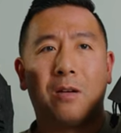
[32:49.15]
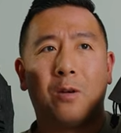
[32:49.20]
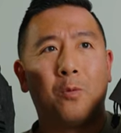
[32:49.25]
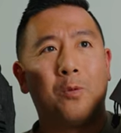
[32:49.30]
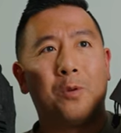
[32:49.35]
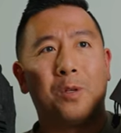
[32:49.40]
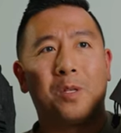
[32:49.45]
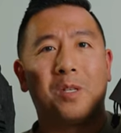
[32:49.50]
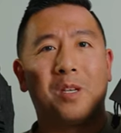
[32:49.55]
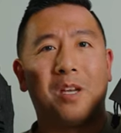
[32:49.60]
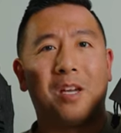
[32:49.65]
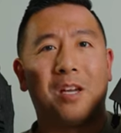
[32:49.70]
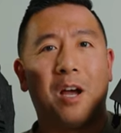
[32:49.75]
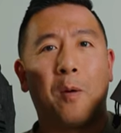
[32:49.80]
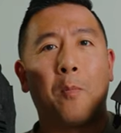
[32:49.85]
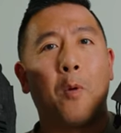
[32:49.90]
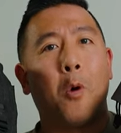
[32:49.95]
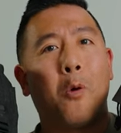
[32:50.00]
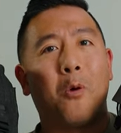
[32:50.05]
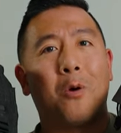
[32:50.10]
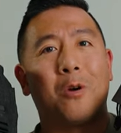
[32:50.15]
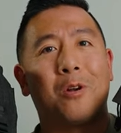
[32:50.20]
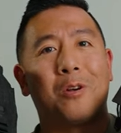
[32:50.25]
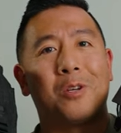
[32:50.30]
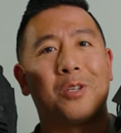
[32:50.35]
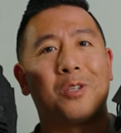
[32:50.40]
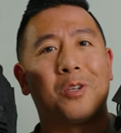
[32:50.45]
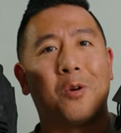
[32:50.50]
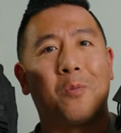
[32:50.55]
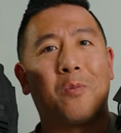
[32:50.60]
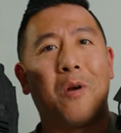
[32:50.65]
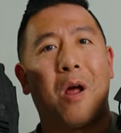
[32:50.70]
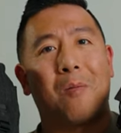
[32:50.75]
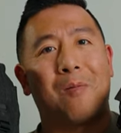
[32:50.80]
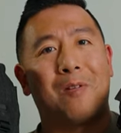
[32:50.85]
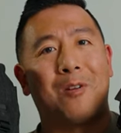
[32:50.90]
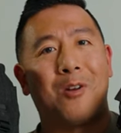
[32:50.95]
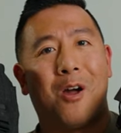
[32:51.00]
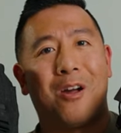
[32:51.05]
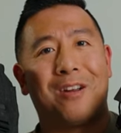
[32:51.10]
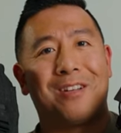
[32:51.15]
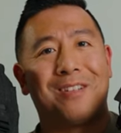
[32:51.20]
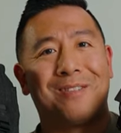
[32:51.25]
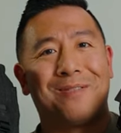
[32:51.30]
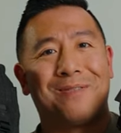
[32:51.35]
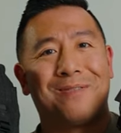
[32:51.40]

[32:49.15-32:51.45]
we'll see. I'm a hoarder, so probably not.